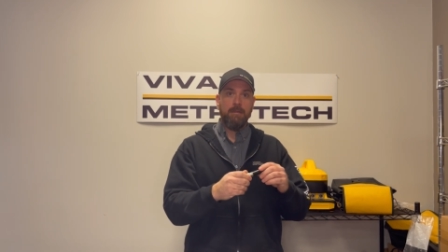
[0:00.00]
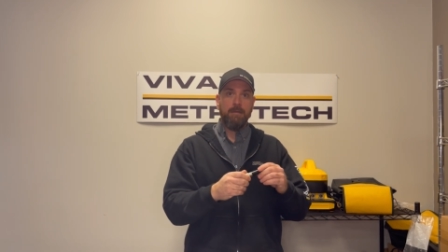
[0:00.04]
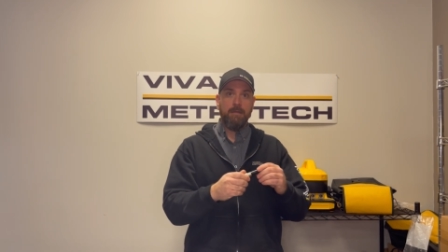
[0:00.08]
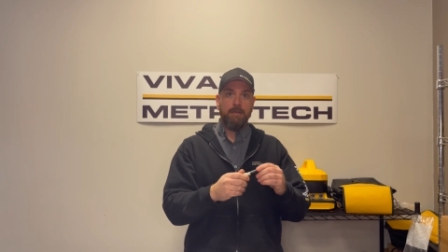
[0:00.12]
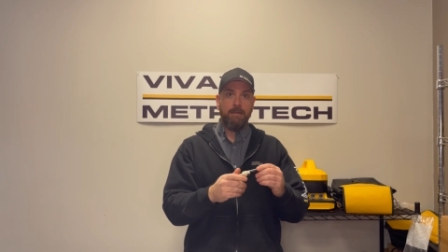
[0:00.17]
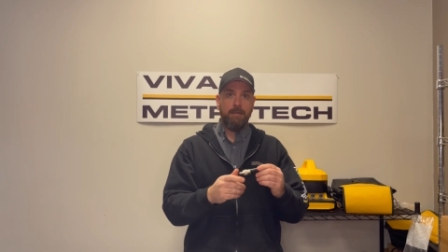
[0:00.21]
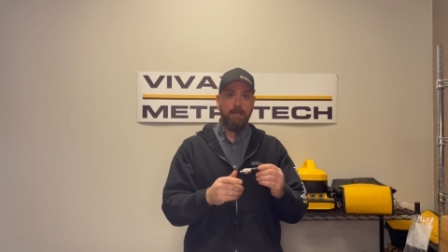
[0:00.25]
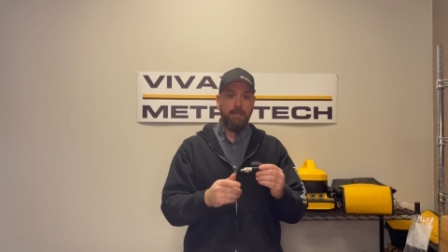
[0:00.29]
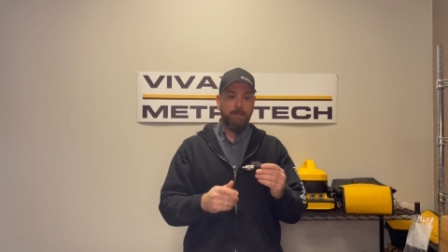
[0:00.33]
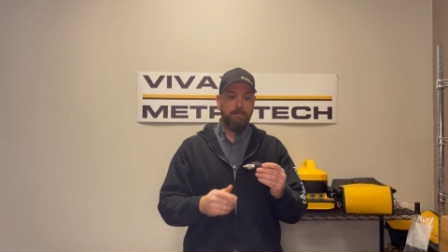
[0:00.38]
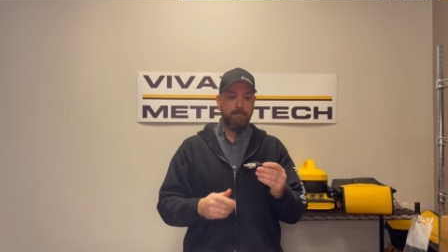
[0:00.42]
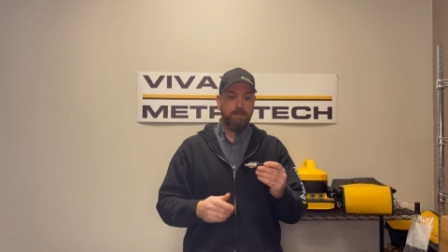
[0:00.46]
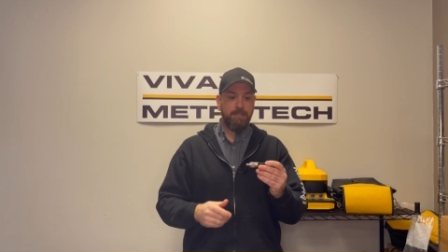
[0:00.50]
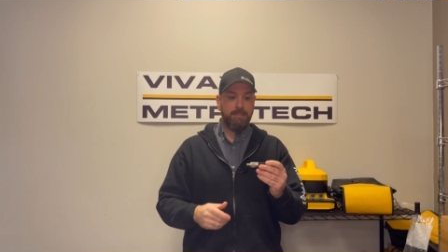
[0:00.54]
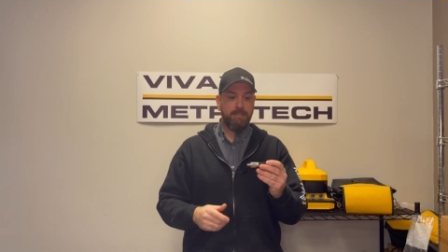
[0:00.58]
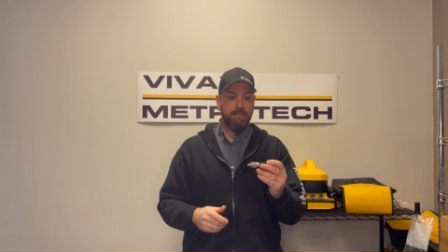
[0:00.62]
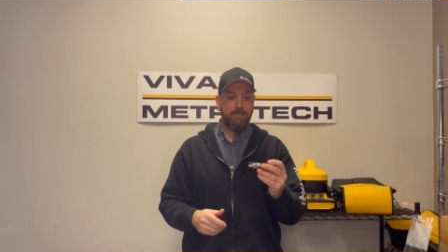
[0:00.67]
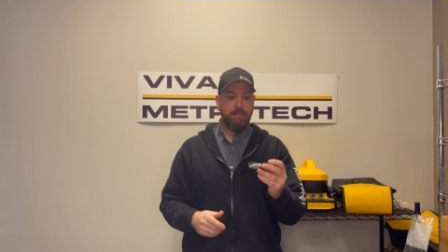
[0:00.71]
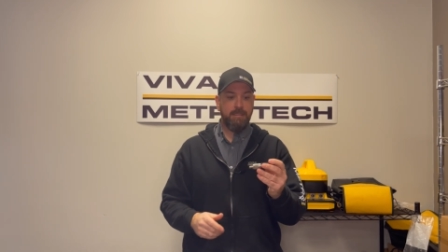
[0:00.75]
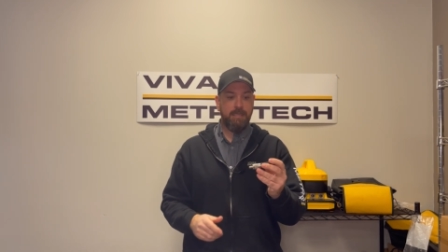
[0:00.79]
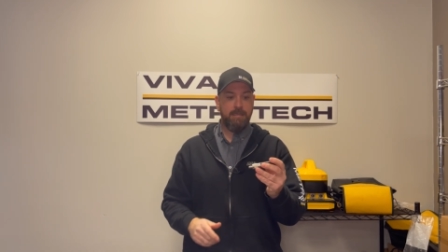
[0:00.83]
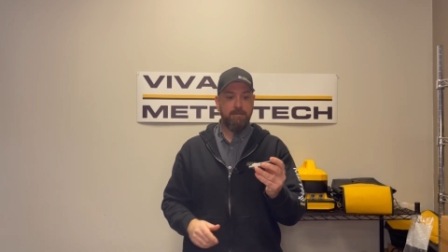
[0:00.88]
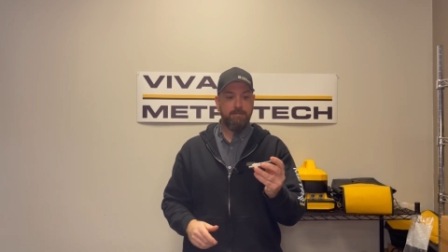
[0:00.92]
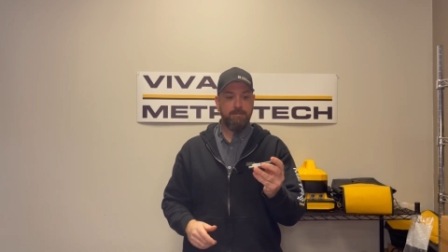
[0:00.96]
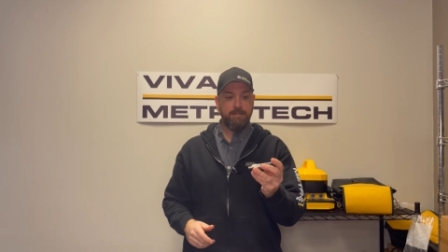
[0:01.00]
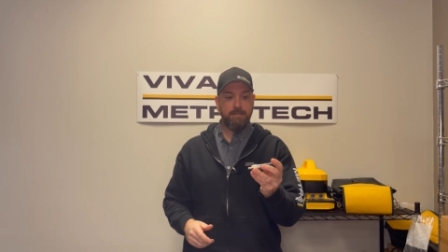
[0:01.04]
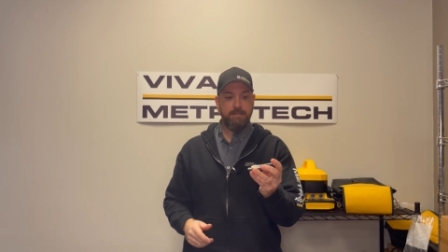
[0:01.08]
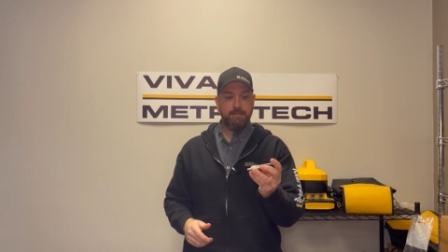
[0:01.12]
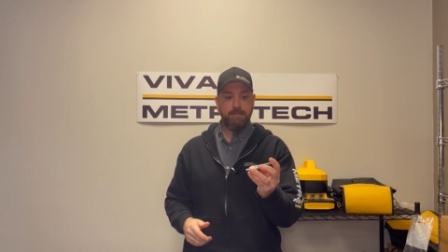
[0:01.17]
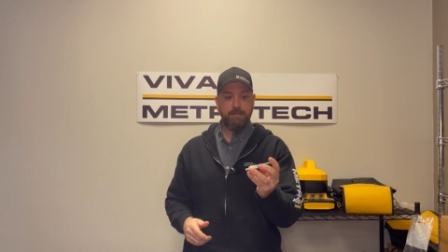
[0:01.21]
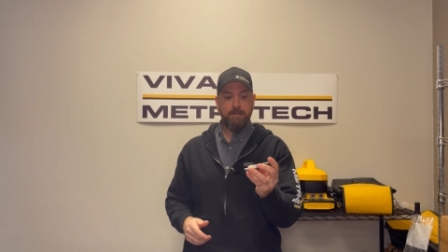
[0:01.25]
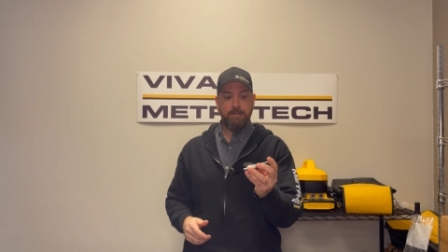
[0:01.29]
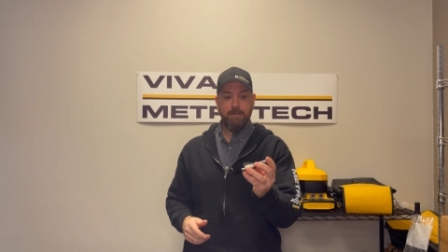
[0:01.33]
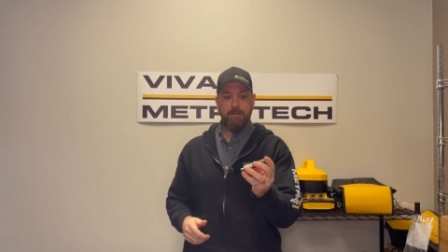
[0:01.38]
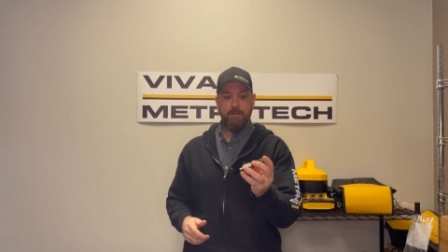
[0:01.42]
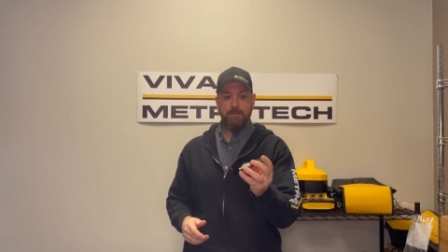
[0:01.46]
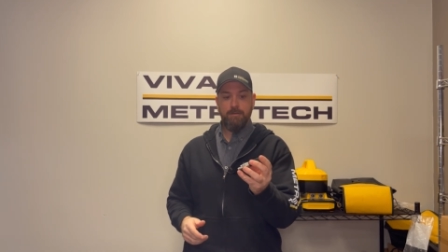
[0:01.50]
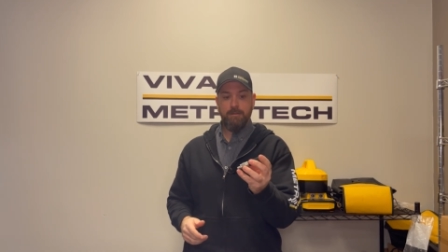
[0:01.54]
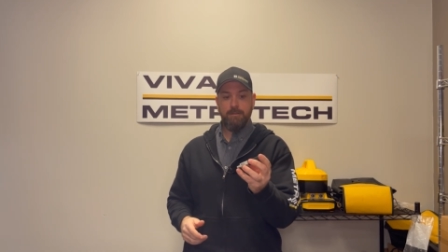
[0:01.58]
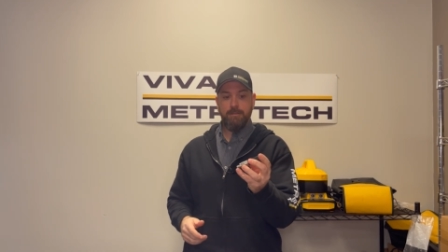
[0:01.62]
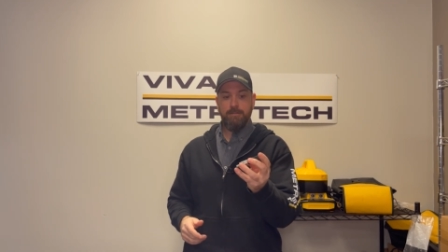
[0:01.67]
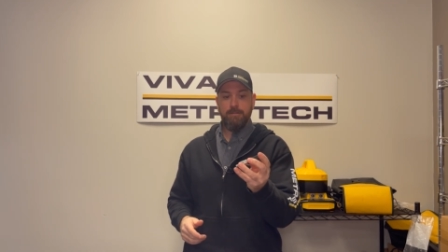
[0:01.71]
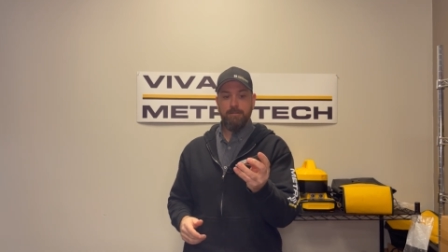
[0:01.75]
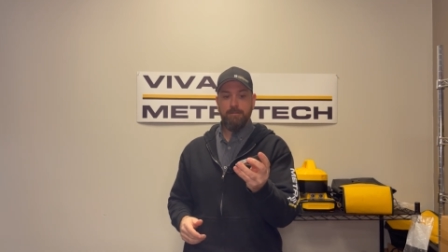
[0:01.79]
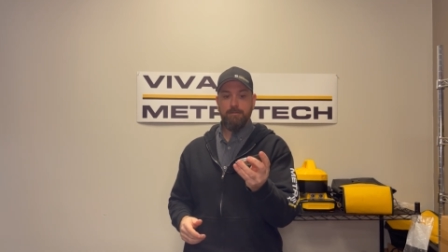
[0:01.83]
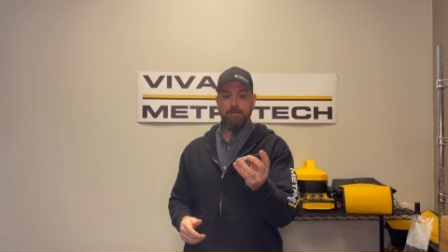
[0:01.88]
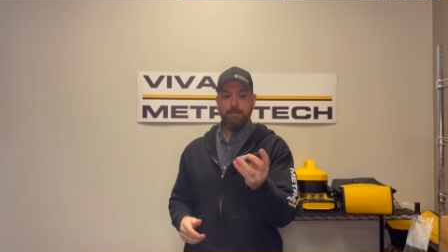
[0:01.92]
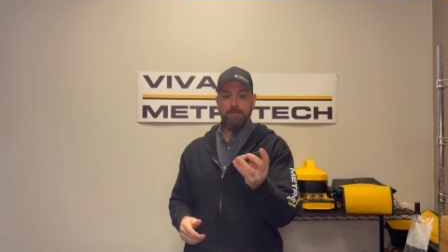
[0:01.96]
um, that allows us to go
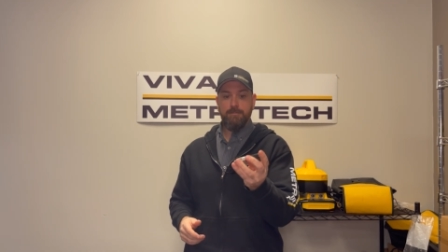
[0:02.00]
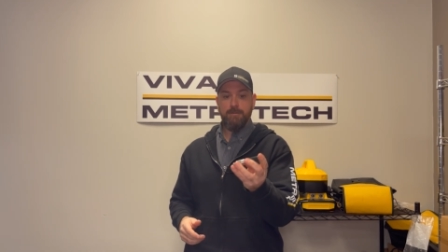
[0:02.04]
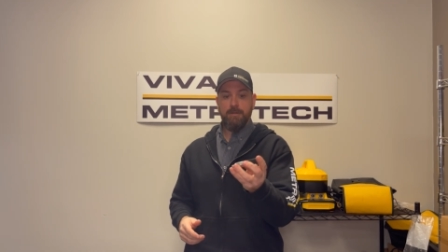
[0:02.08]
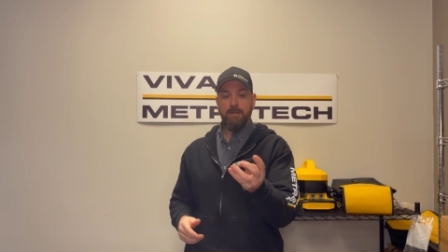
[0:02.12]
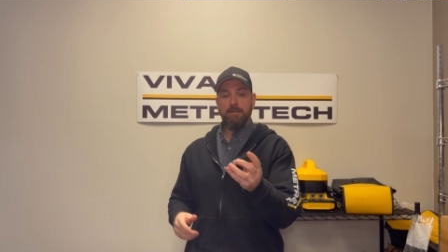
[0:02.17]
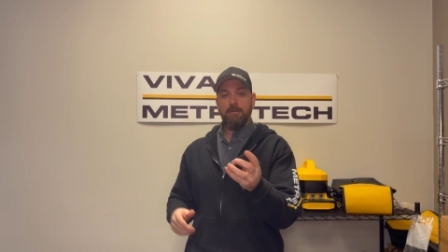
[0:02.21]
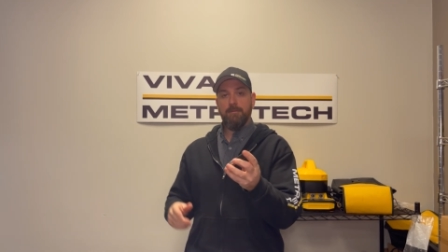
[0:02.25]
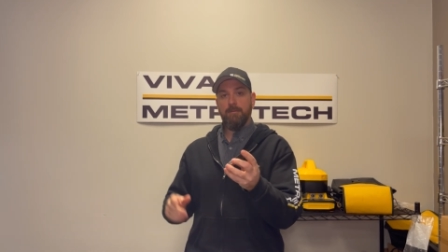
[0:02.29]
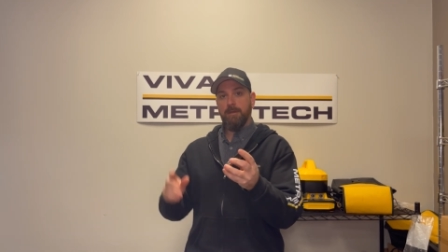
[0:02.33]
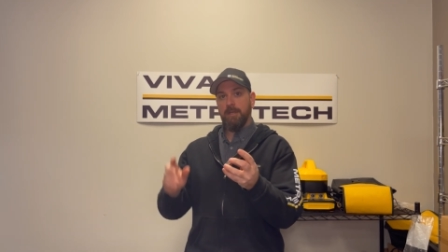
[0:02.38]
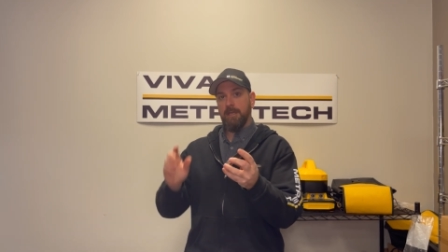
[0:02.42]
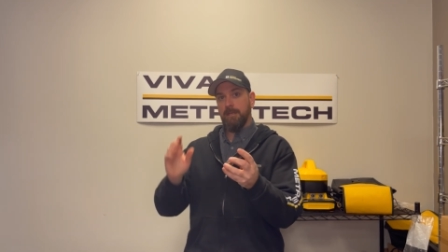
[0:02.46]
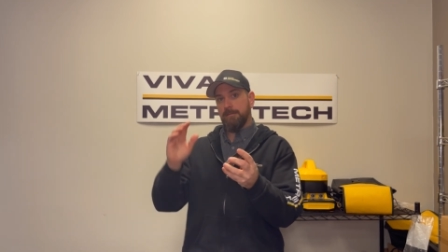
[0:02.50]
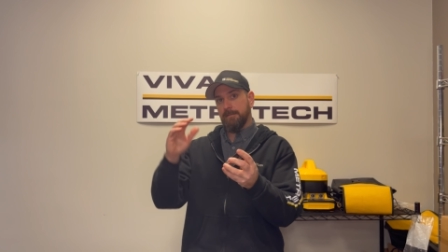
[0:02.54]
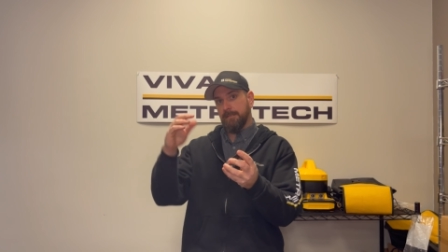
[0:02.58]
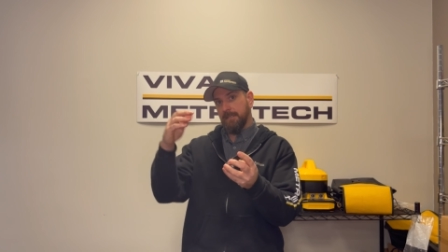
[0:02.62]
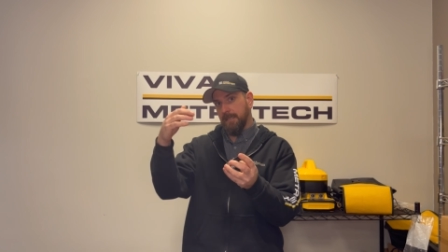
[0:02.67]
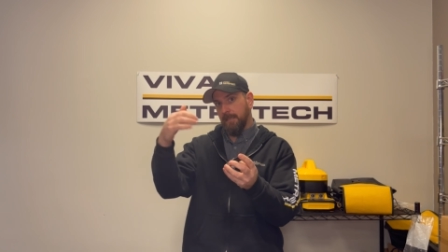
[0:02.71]
into smaller pipes,